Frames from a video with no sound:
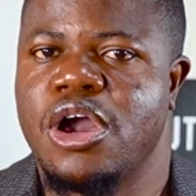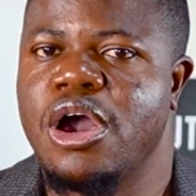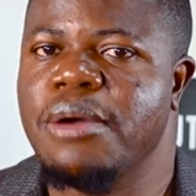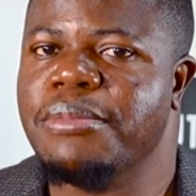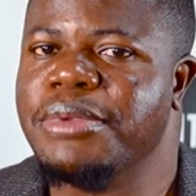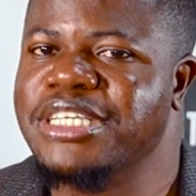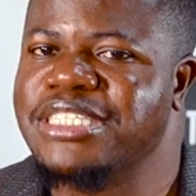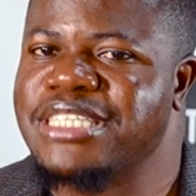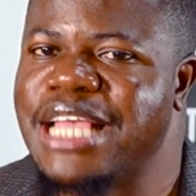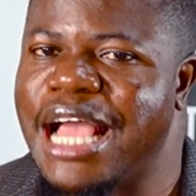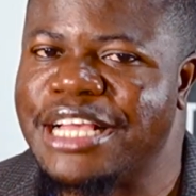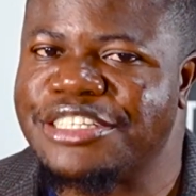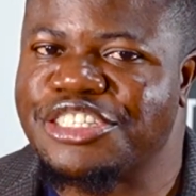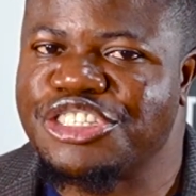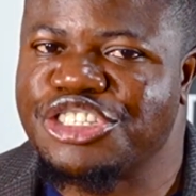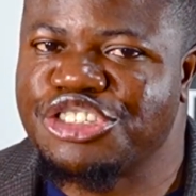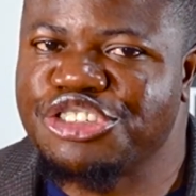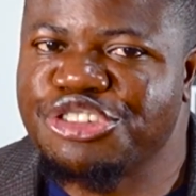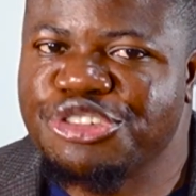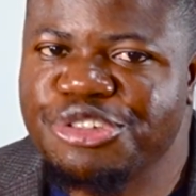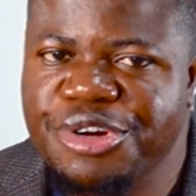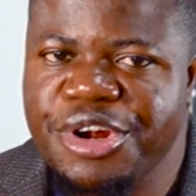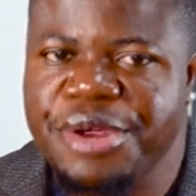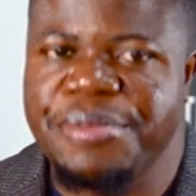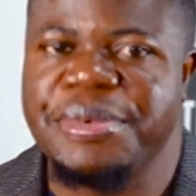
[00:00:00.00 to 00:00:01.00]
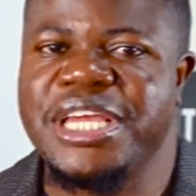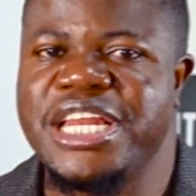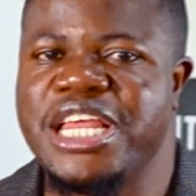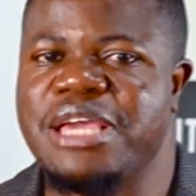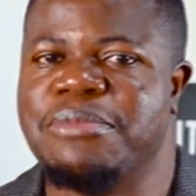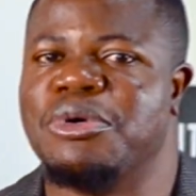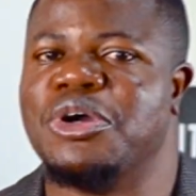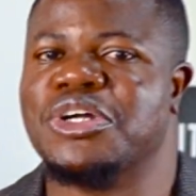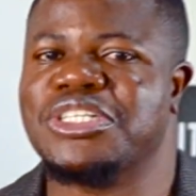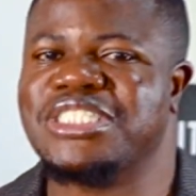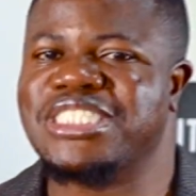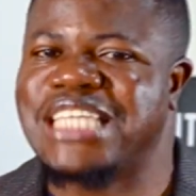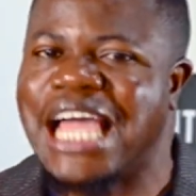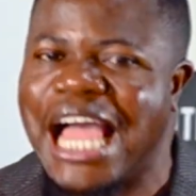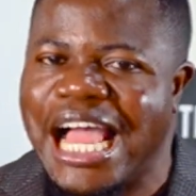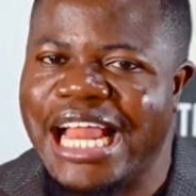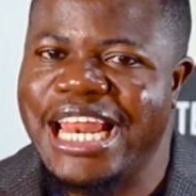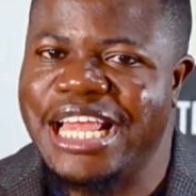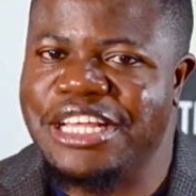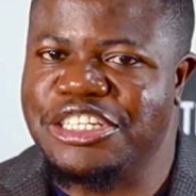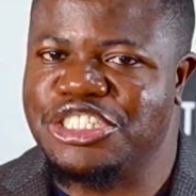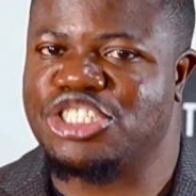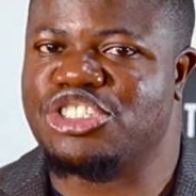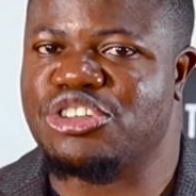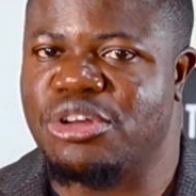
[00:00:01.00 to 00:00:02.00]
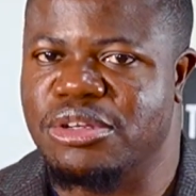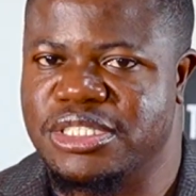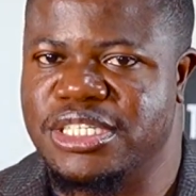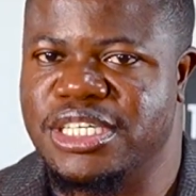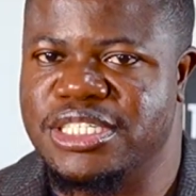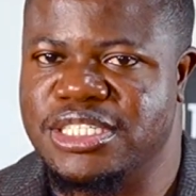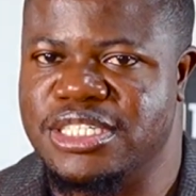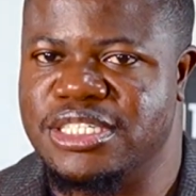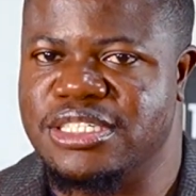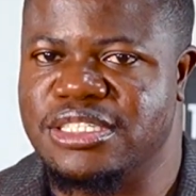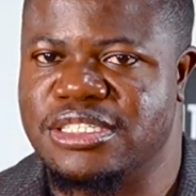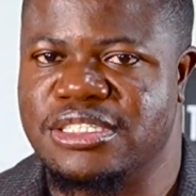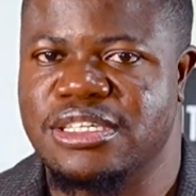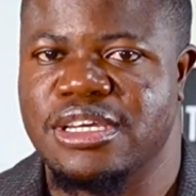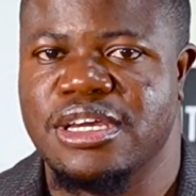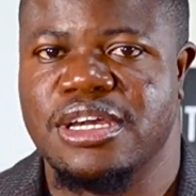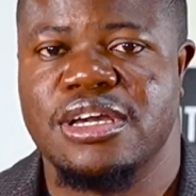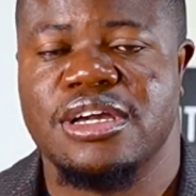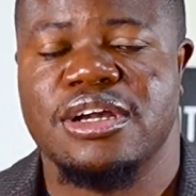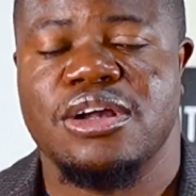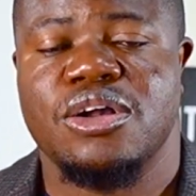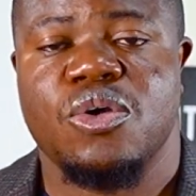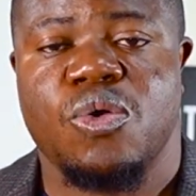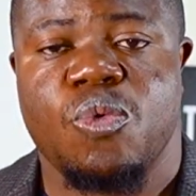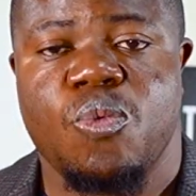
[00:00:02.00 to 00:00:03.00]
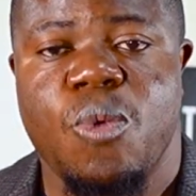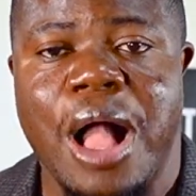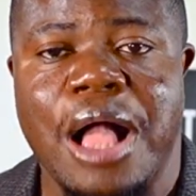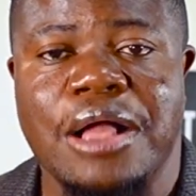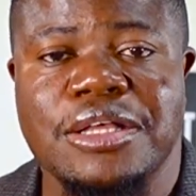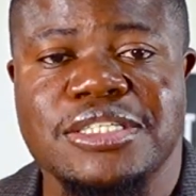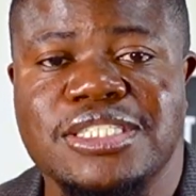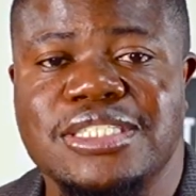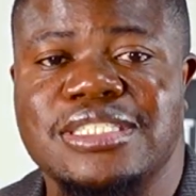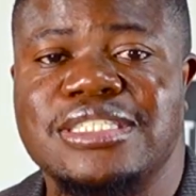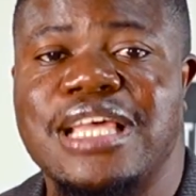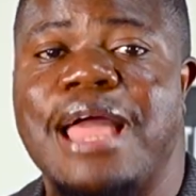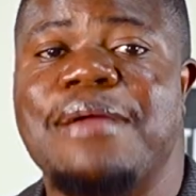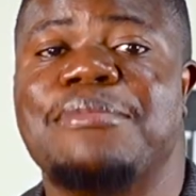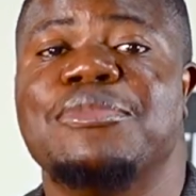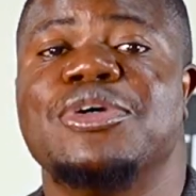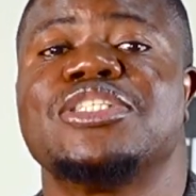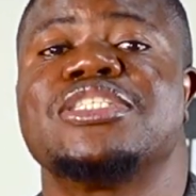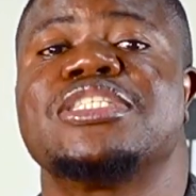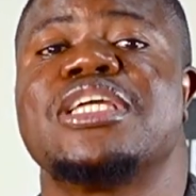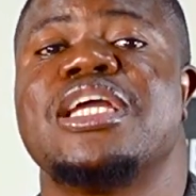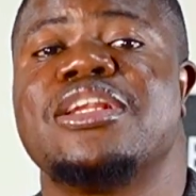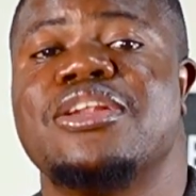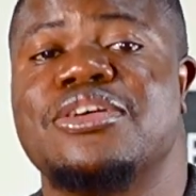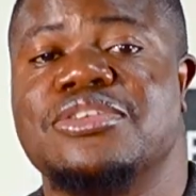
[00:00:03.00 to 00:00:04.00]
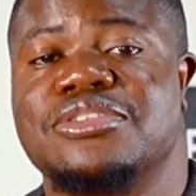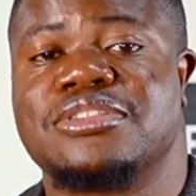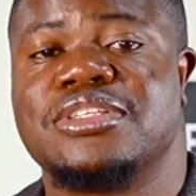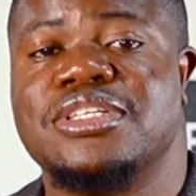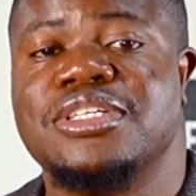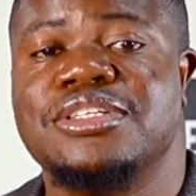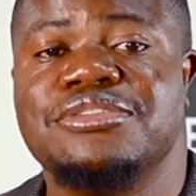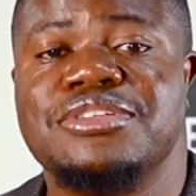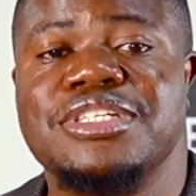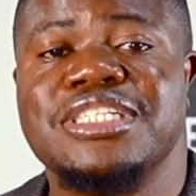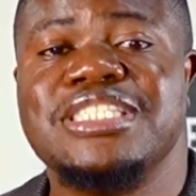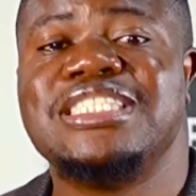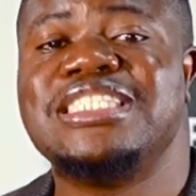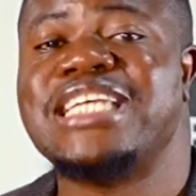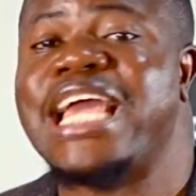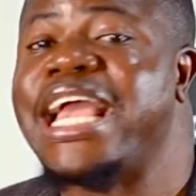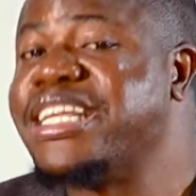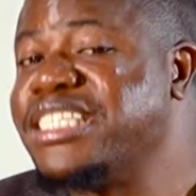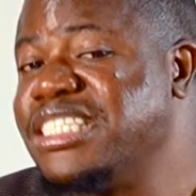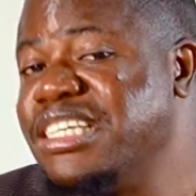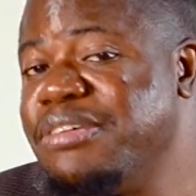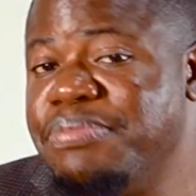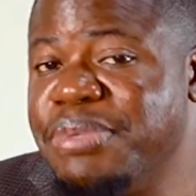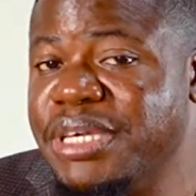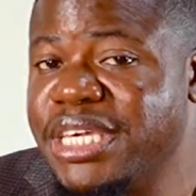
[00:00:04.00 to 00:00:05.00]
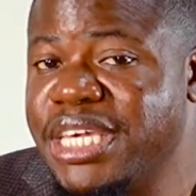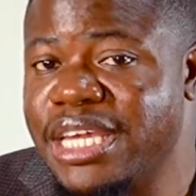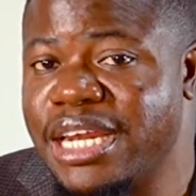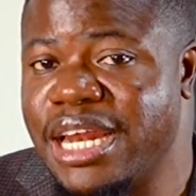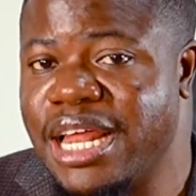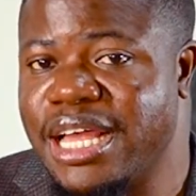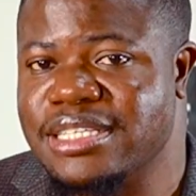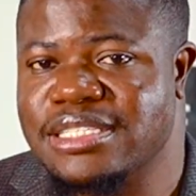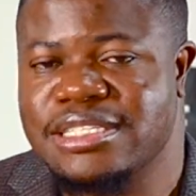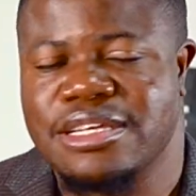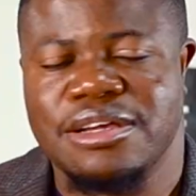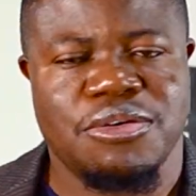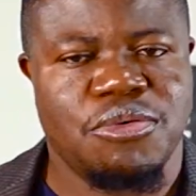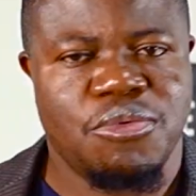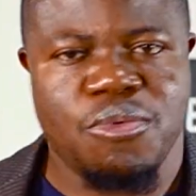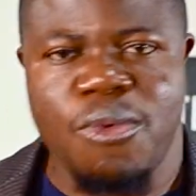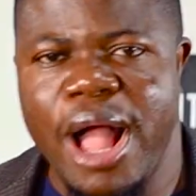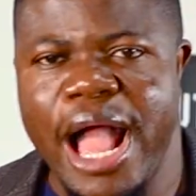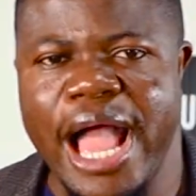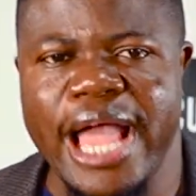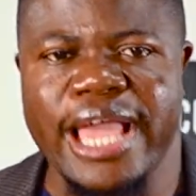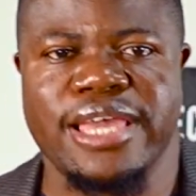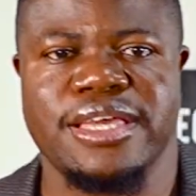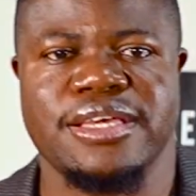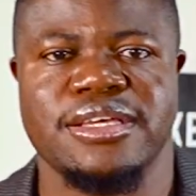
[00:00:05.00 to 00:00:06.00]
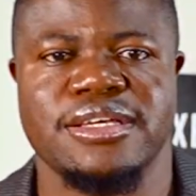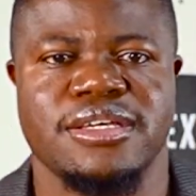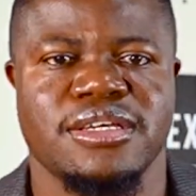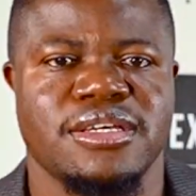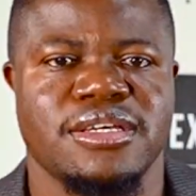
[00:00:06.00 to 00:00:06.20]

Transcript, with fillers: Companies are screaming about talent shortages while simultaneously rejecting beginners. Why?